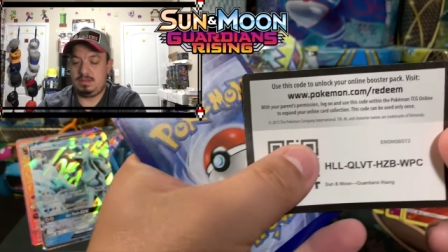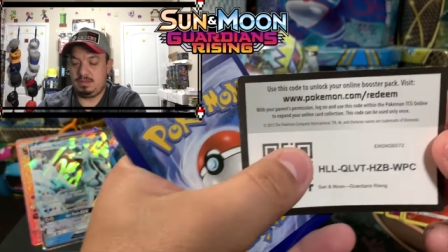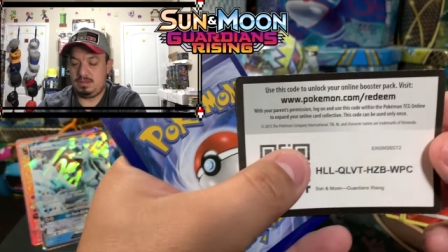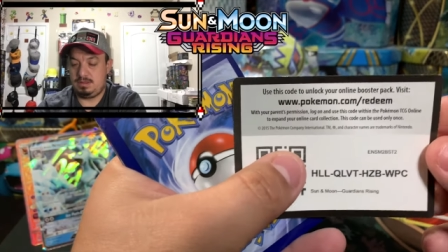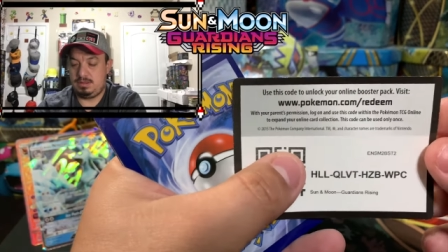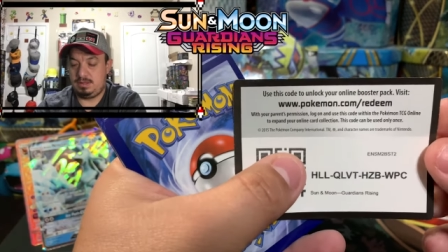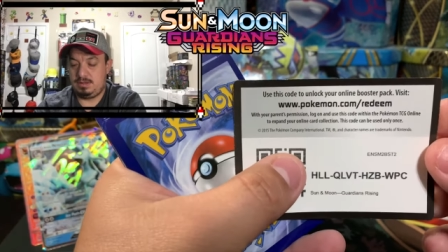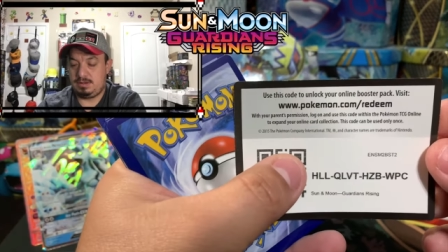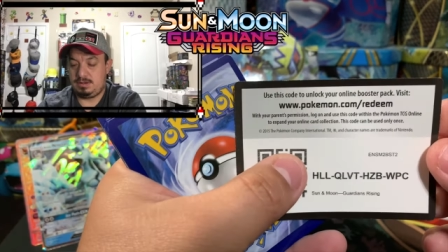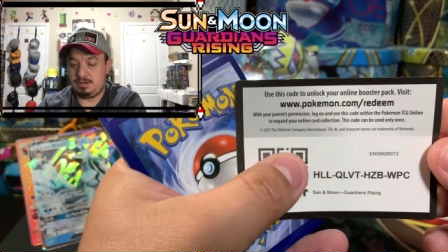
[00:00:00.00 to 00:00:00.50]

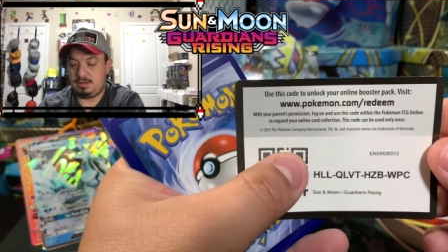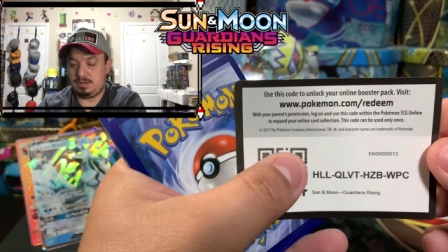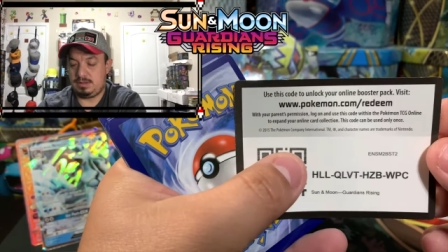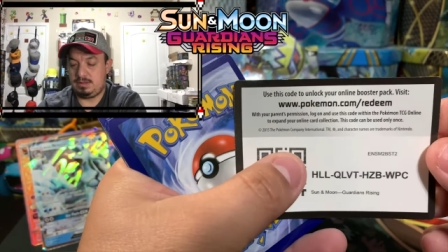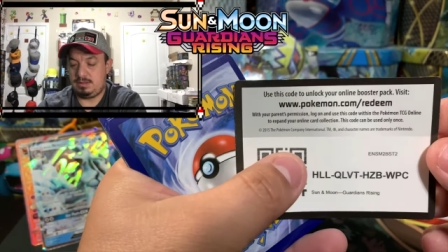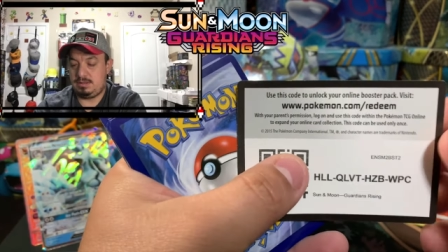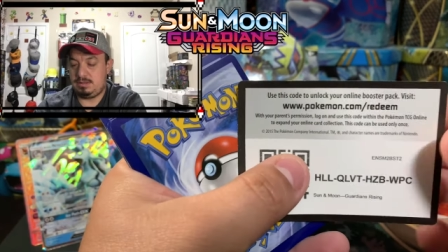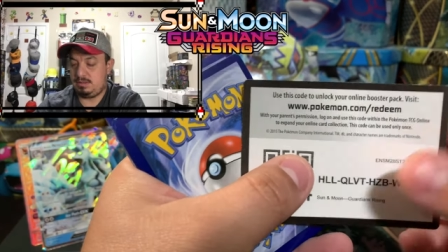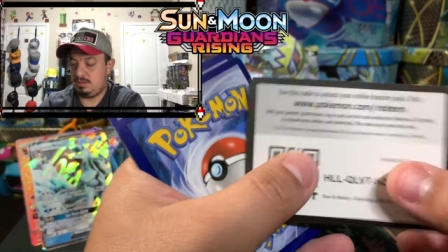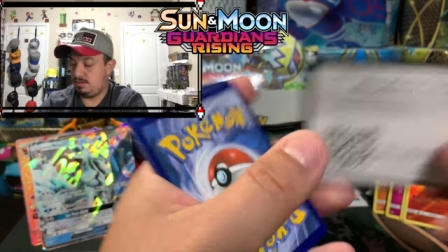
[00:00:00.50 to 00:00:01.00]
There you
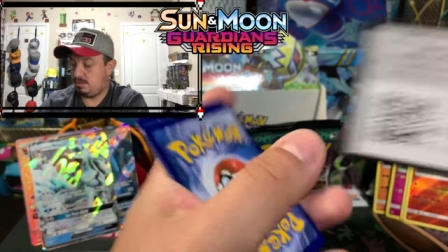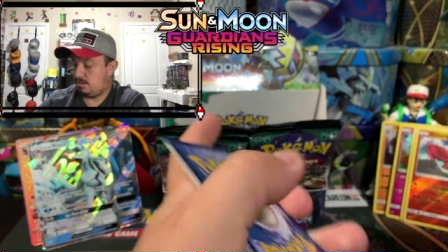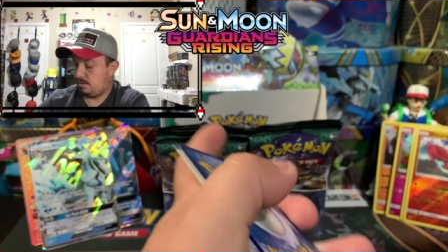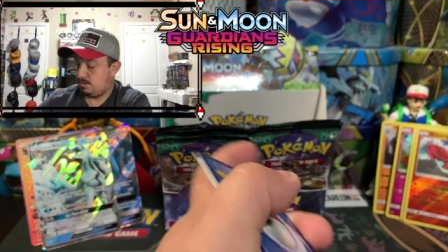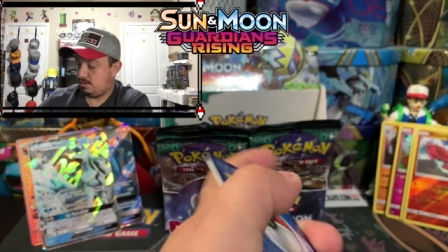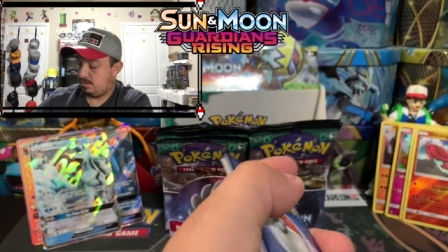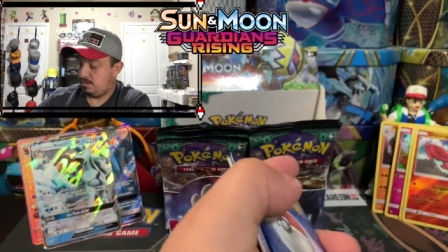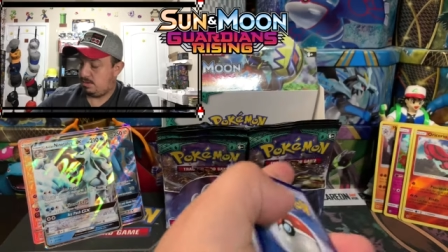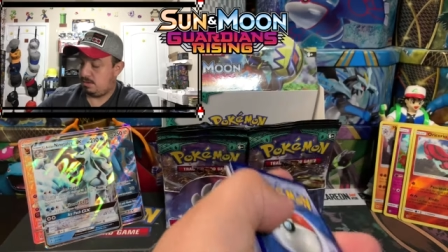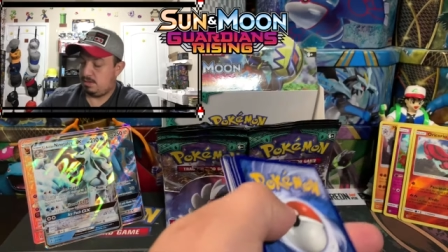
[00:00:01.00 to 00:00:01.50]
go.
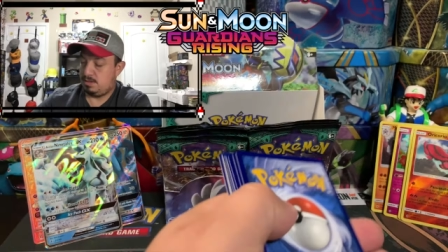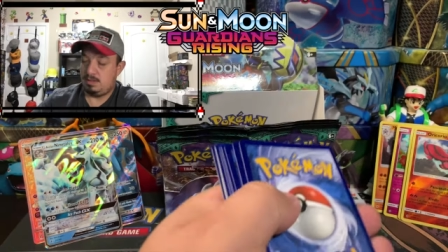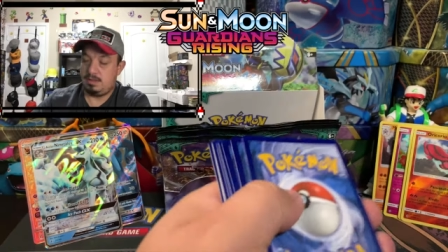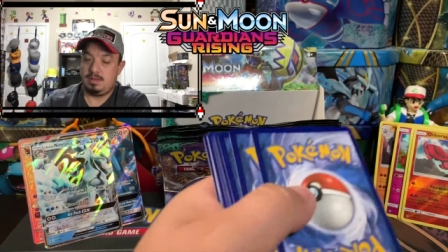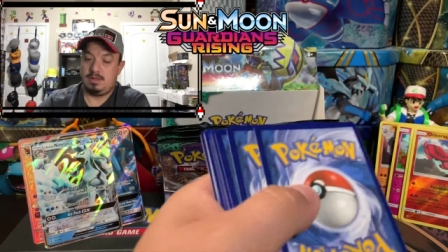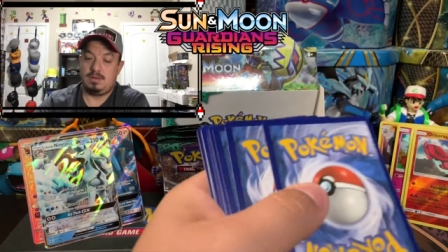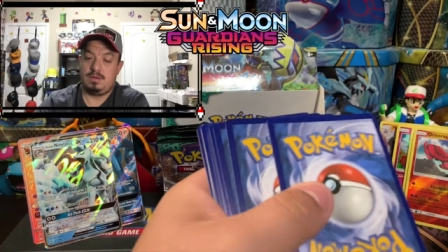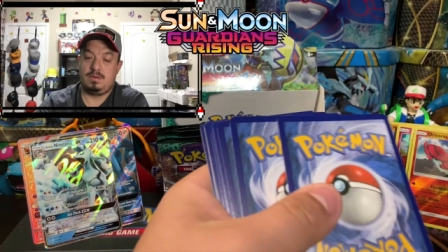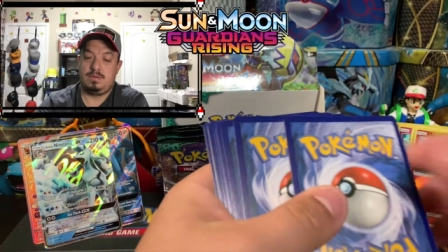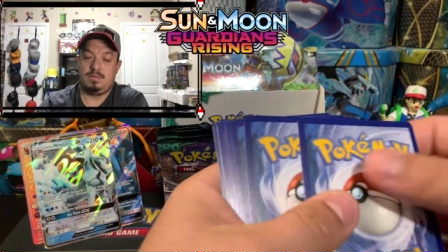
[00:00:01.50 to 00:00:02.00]

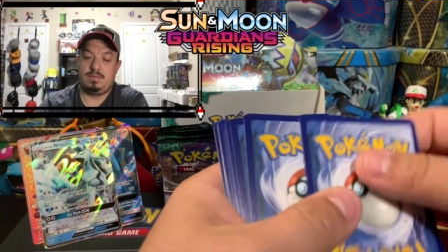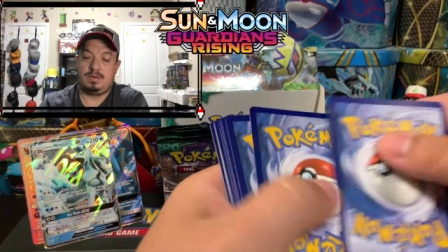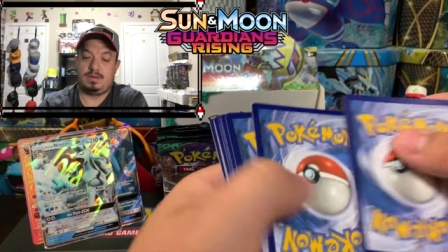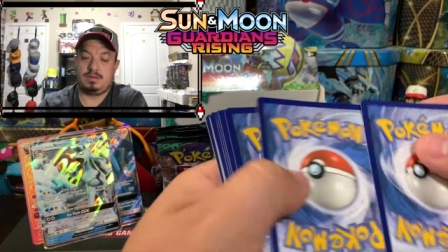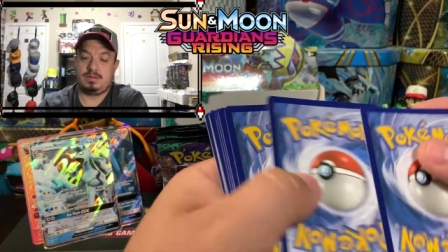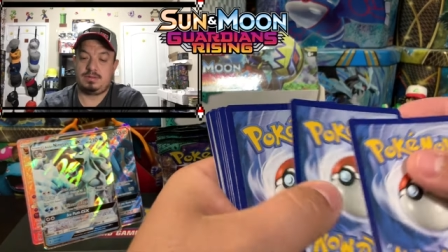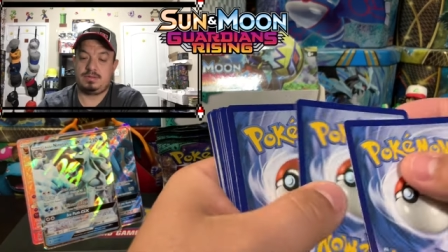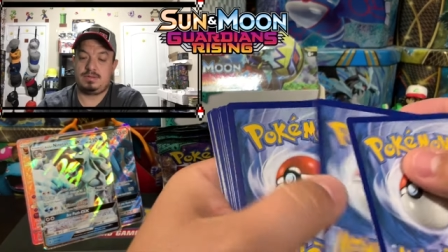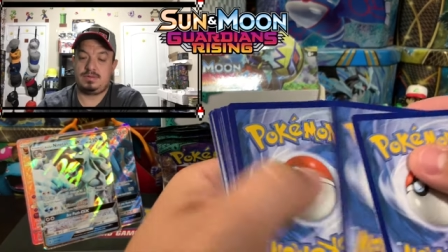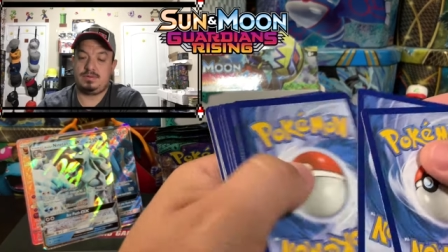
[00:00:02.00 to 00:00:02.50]

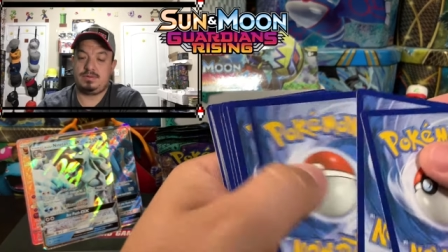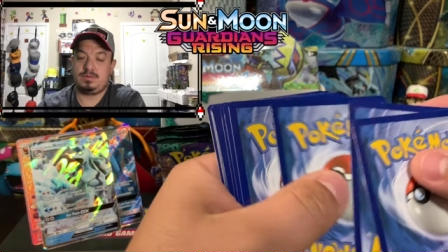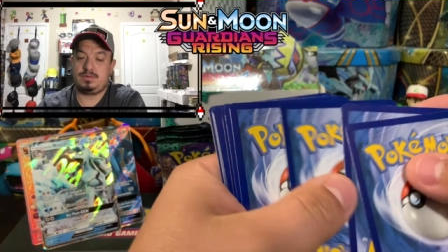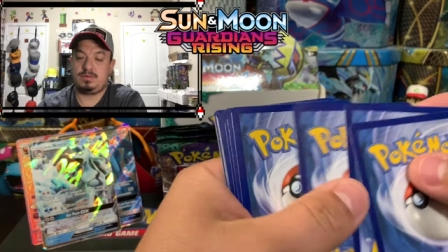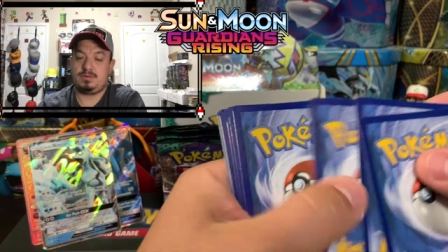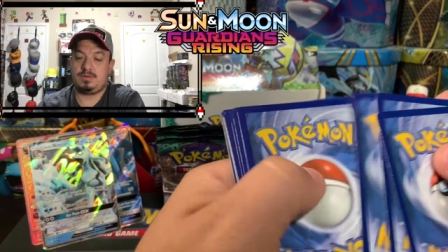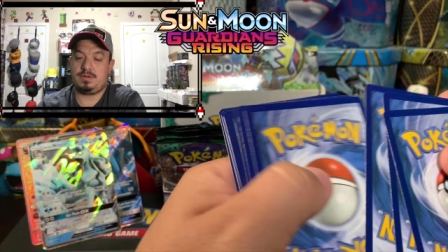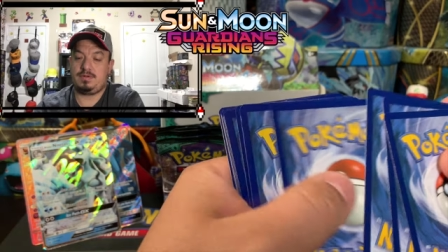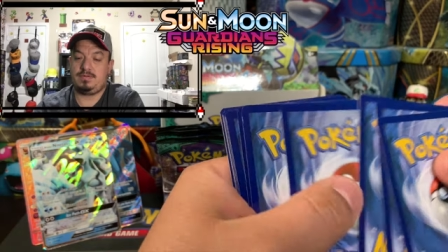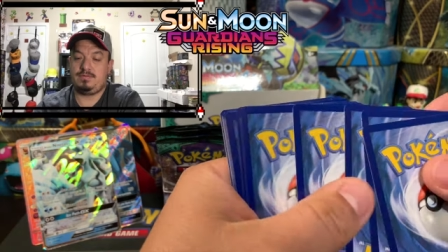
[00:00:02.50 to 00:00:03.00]
One, two,
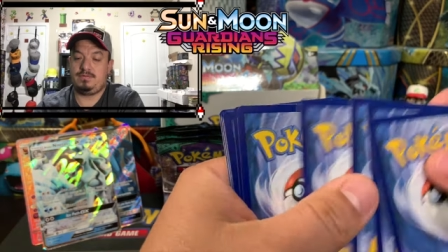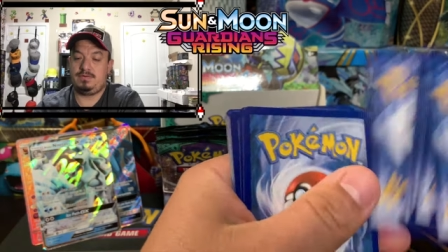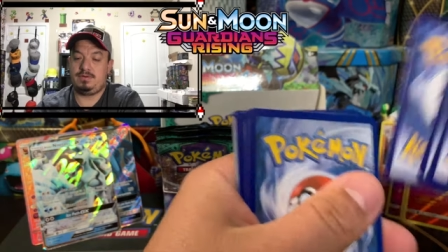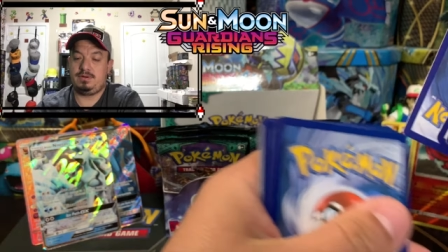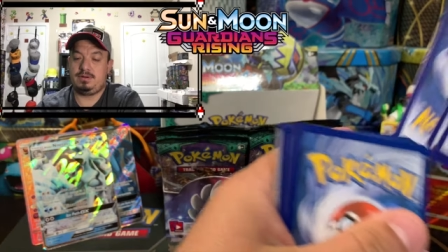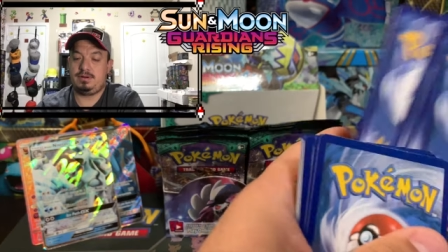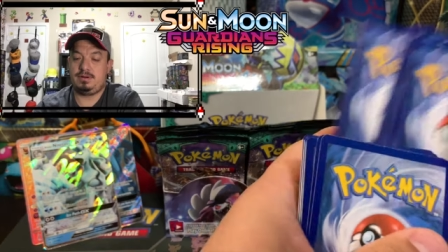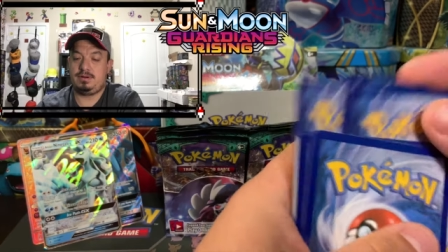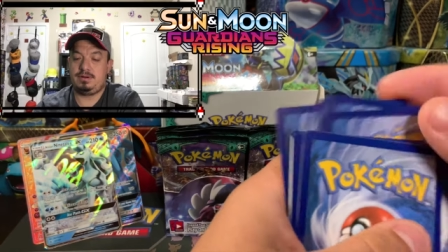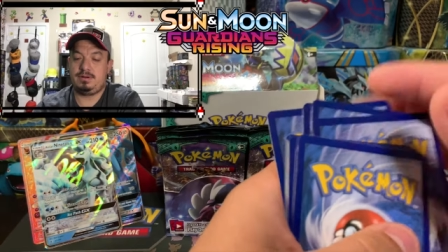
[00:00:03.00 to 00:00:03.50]
three,
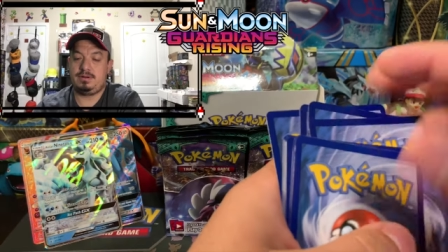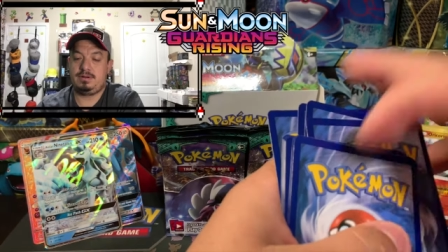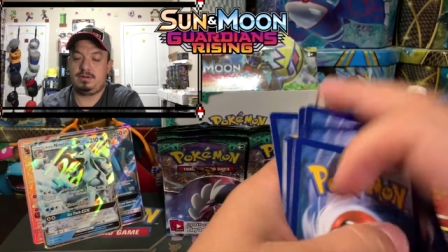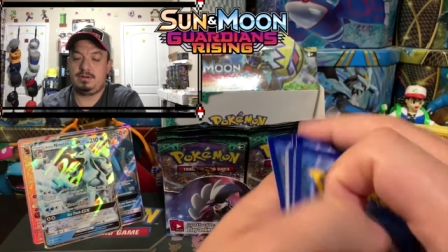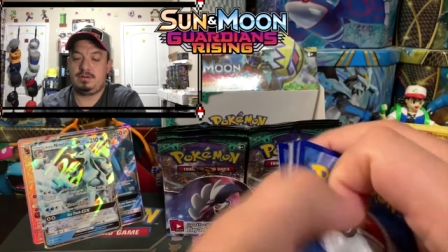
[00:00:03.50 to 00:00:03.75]
four.